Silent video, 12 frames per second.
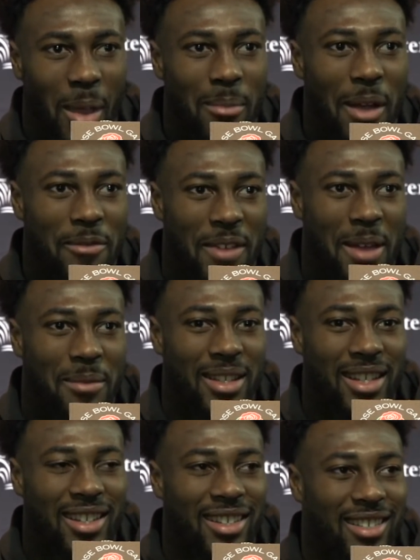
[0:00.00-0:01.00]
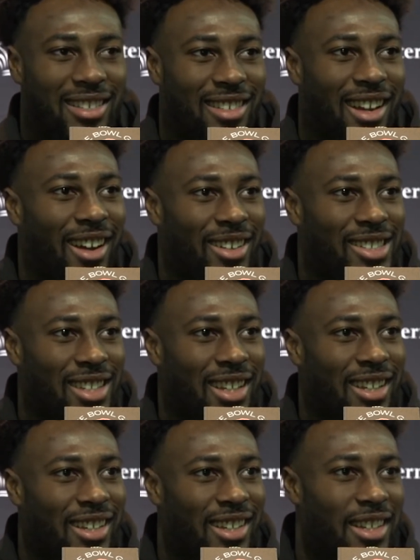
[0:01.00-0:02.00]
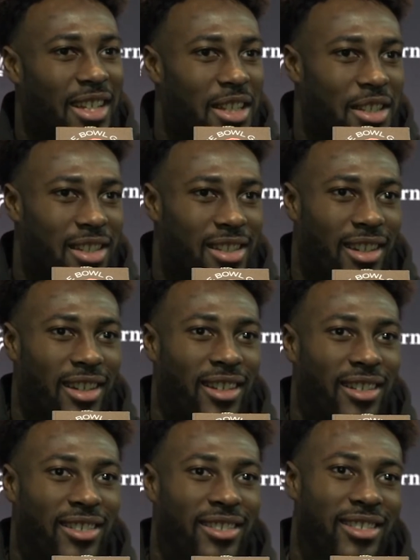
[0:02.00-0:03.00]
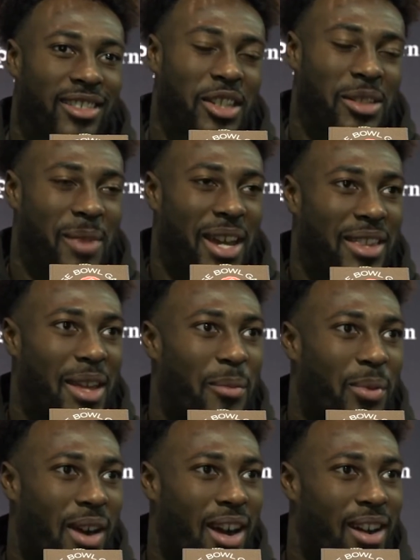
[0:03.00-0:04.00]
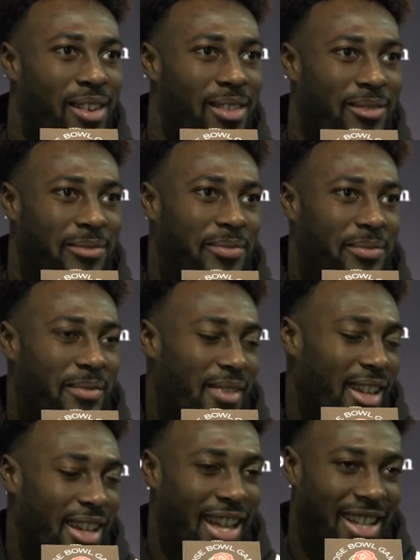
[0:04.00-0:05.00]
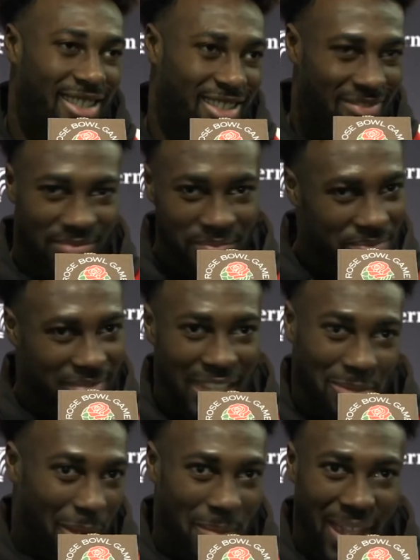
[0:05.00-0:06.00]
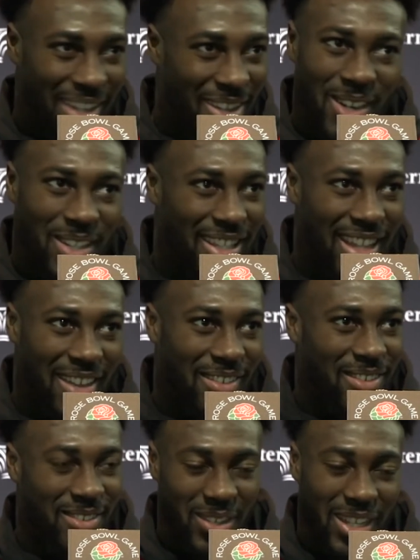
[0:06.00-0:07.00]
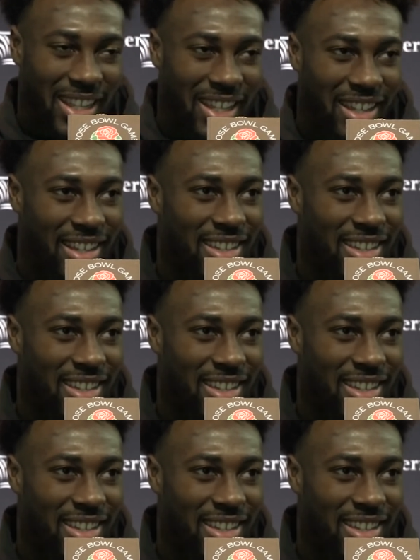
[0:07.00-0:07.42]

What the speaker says: My family, I would say. Just making them proud. That's my main goal in life, really.